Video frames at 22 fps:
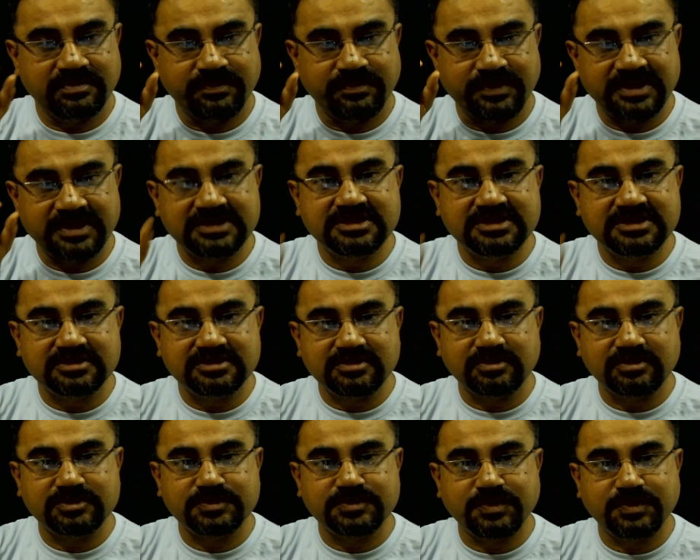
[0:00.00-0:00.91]
presence
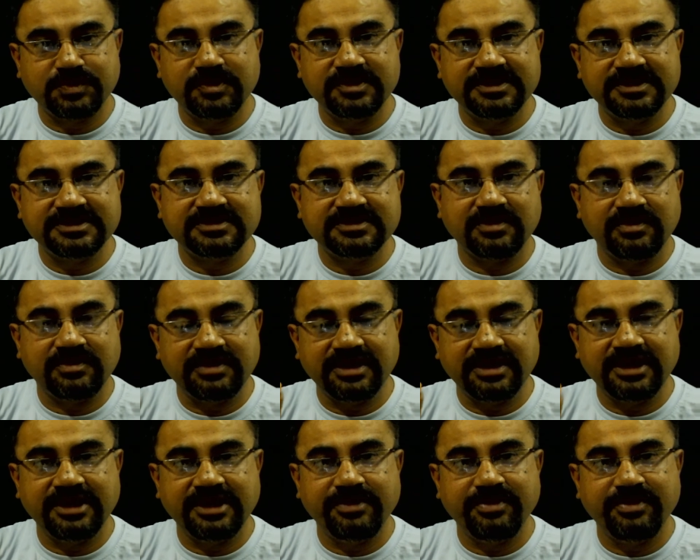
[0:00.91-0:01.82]
of spore is
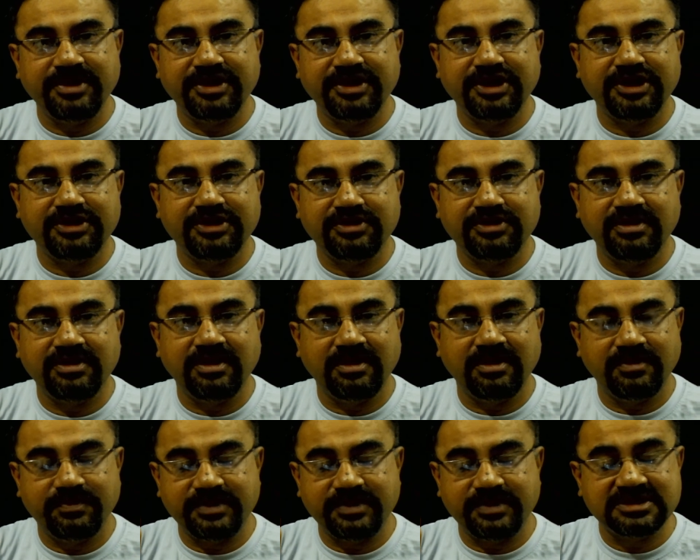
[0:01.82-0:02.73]
only limited,
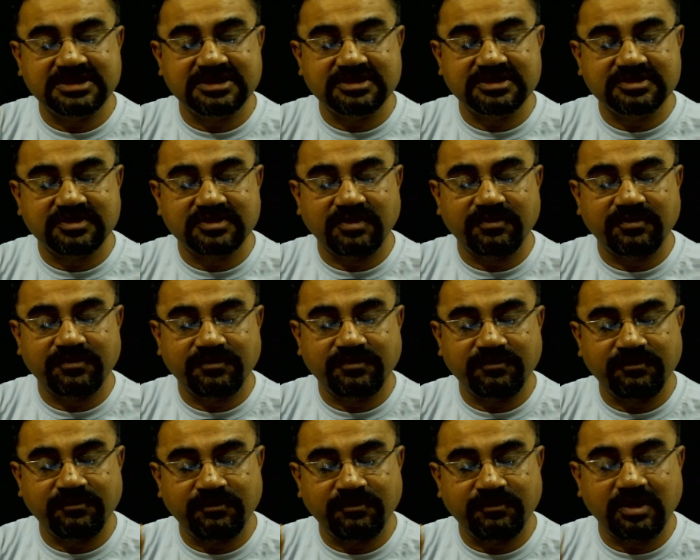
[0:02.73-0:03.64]
presence of
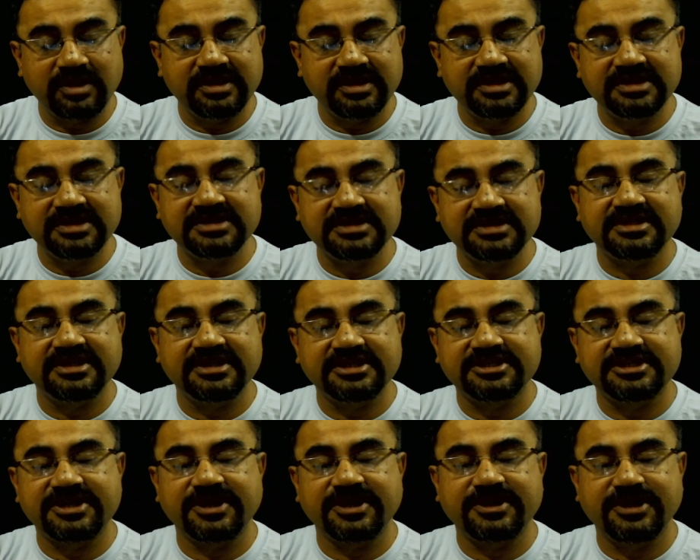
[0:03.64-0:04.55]
wall is
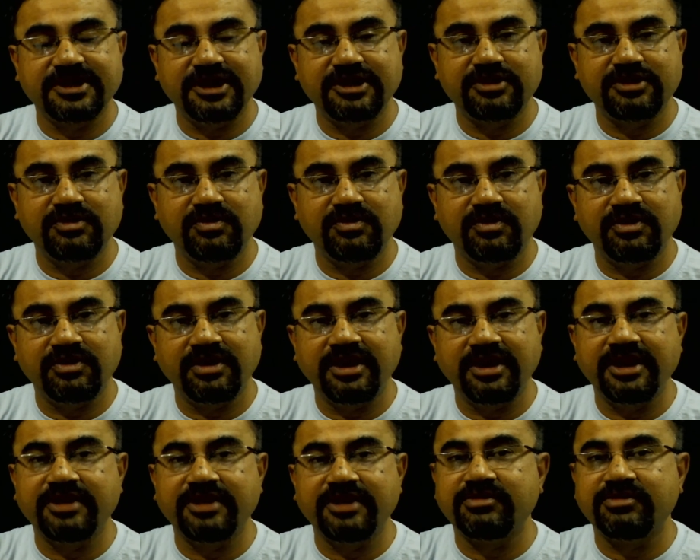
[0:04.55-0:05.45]
restricted to
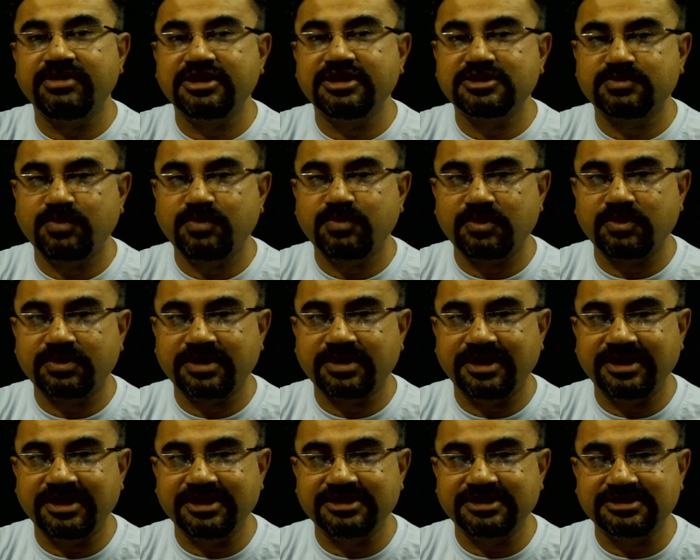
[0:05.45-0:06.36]
only and only spore
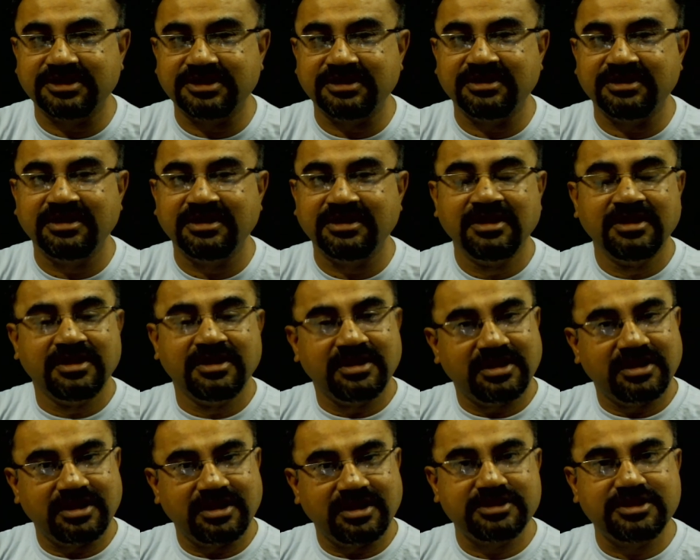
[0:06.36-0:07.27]
condition.
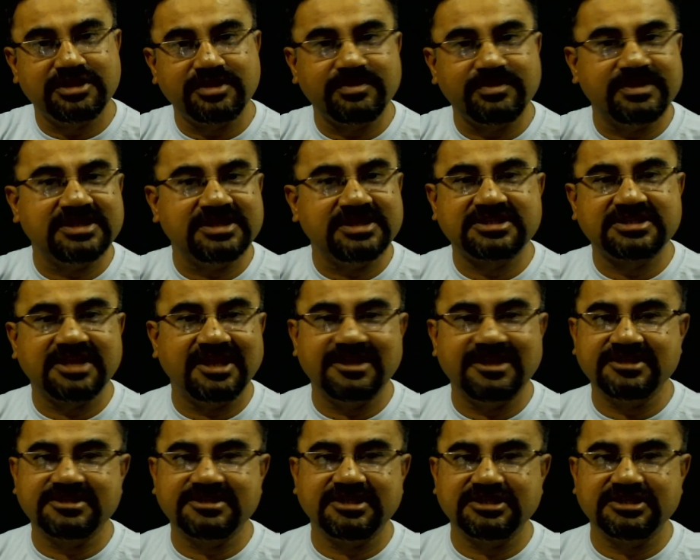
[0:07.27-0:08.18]
Otherwise
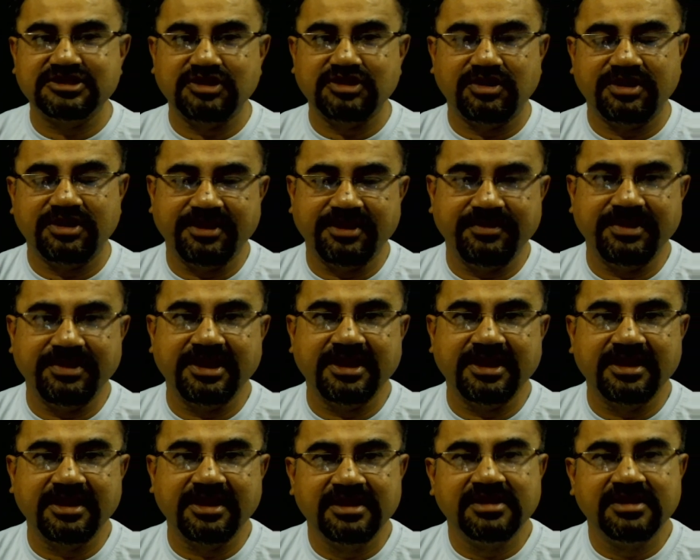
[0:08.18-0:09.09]
thallus is not
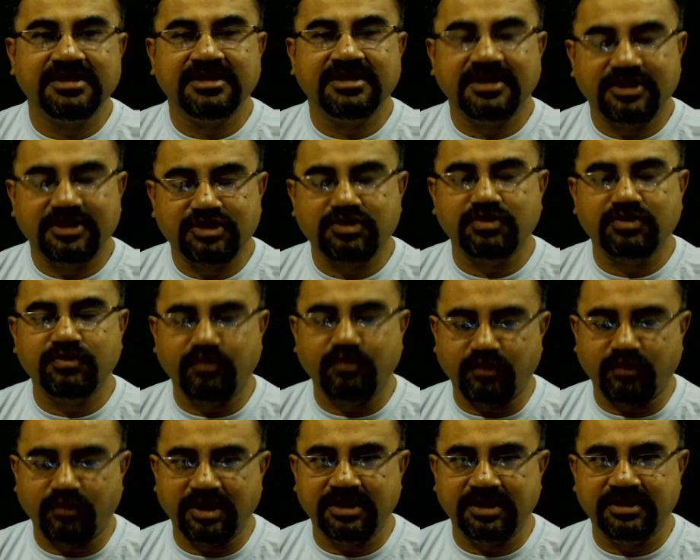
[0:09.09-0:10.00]
having true
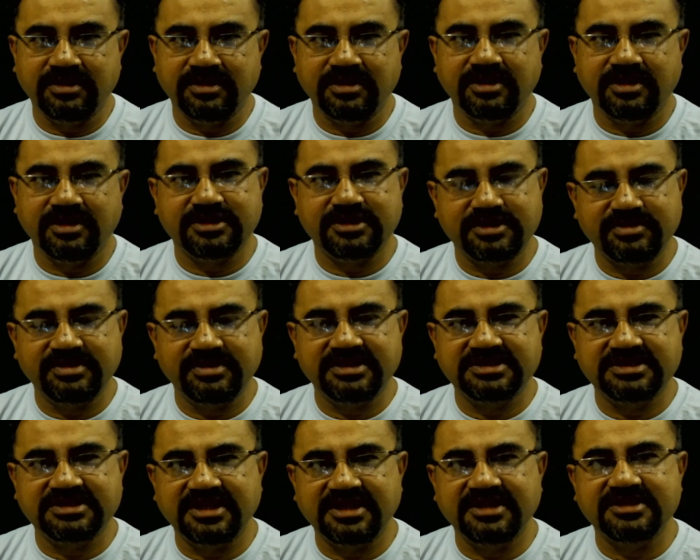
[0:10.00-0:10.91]
wall.
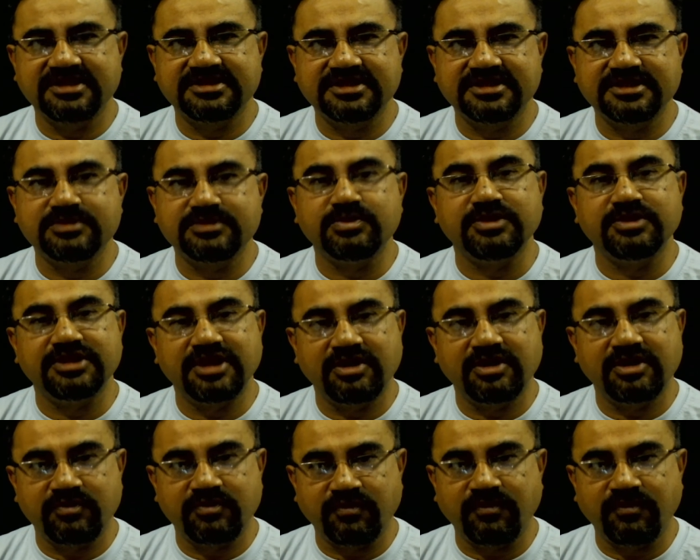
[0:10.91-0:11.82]
Otherwise thallus is
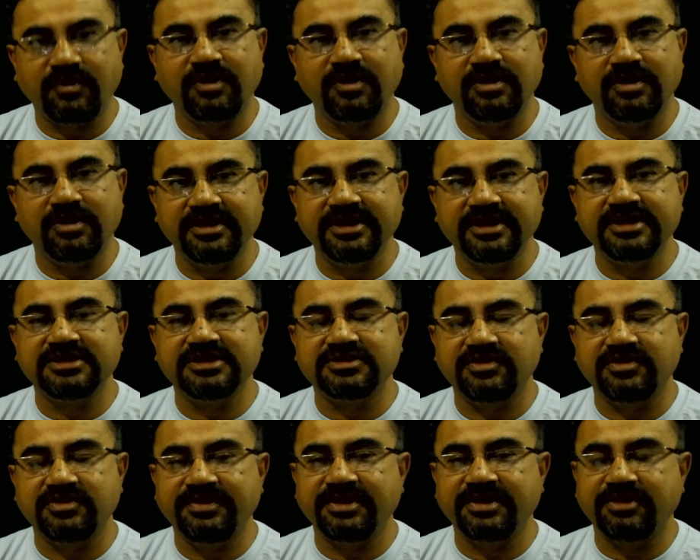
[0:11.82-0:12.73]
without wall. It is
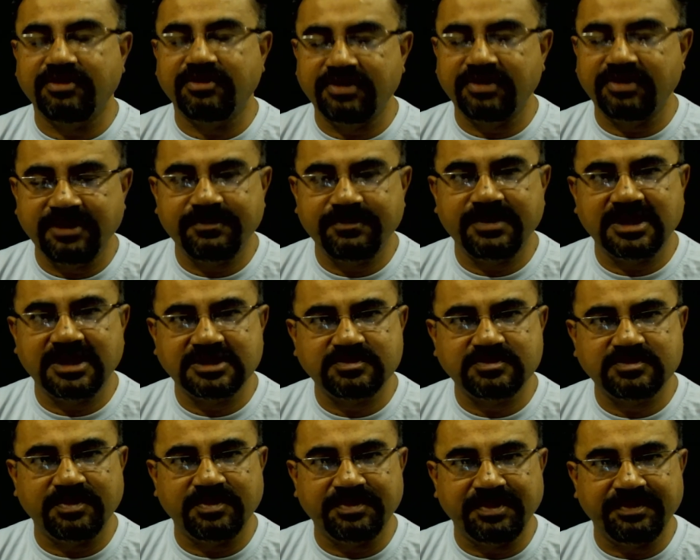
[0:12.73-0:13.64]
having only
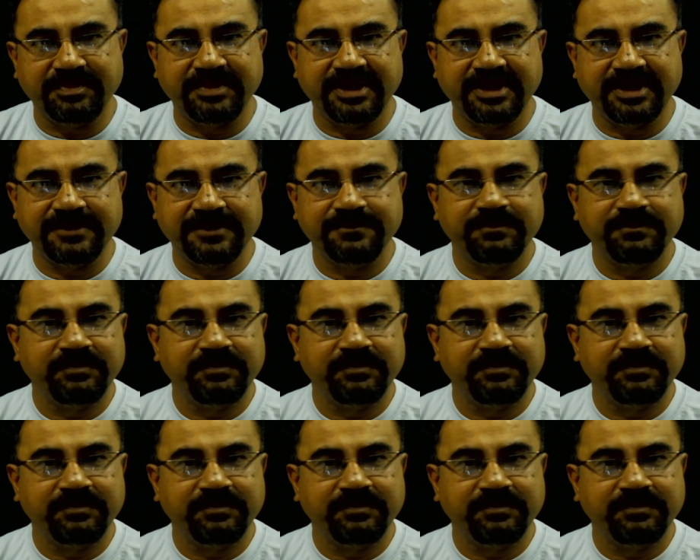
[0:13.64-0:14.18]
plasma membrane.